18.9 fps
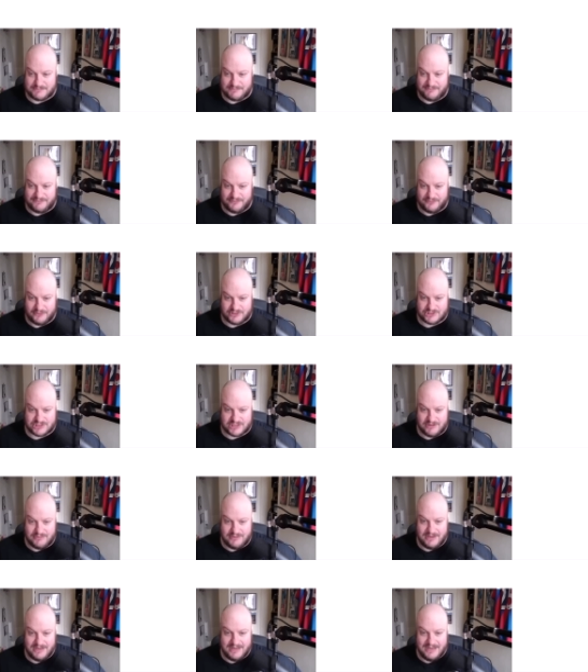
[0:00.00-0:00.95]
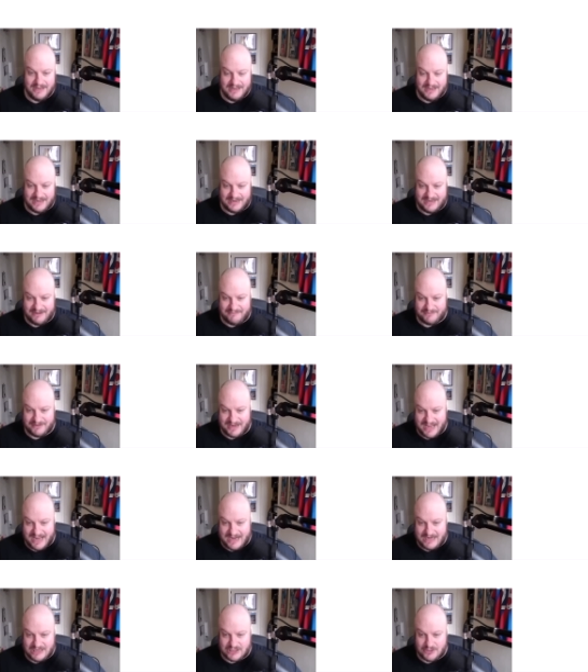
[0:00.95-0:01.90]
before the show had even
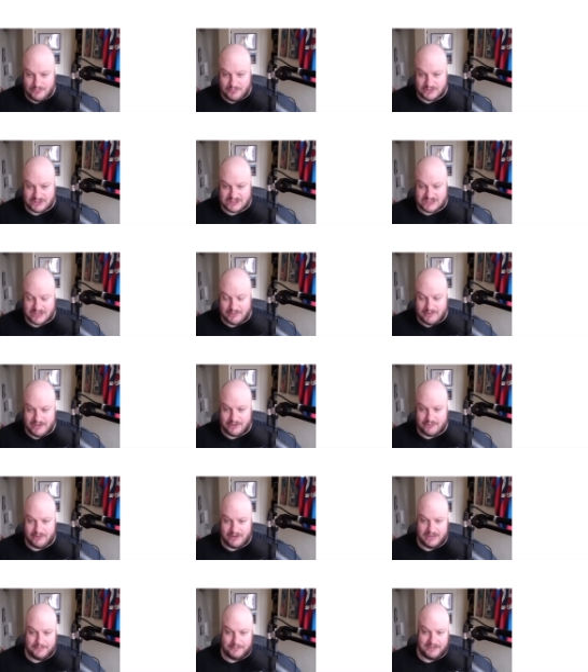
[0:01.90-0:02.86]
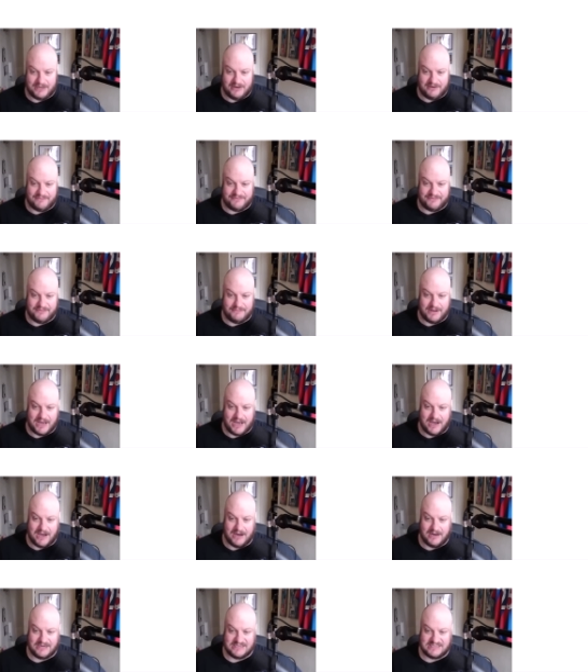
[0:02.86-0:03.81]
ended was so incredibly off the
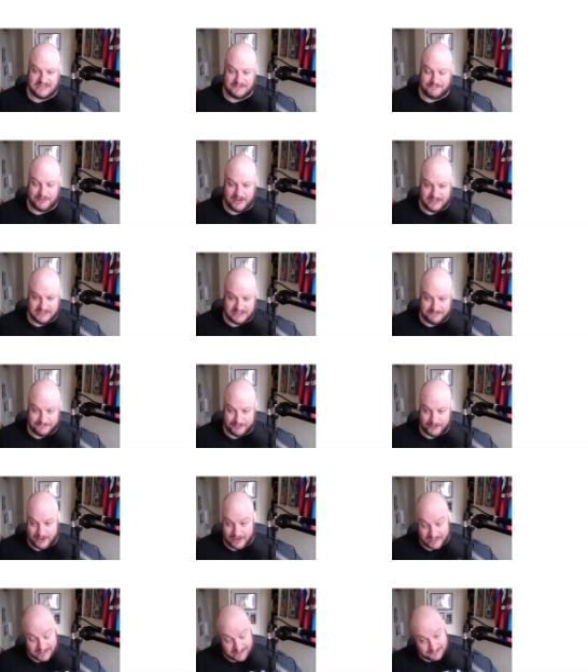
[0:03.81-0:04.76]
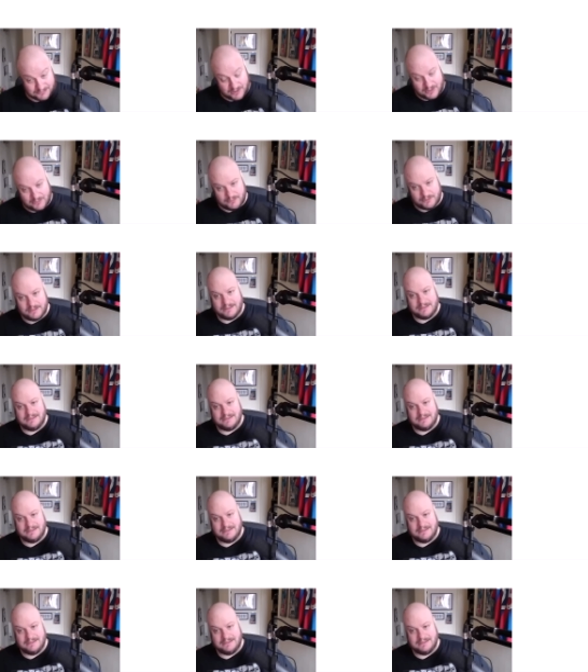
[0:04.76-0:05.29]
mark. Surprise, surprise. Well,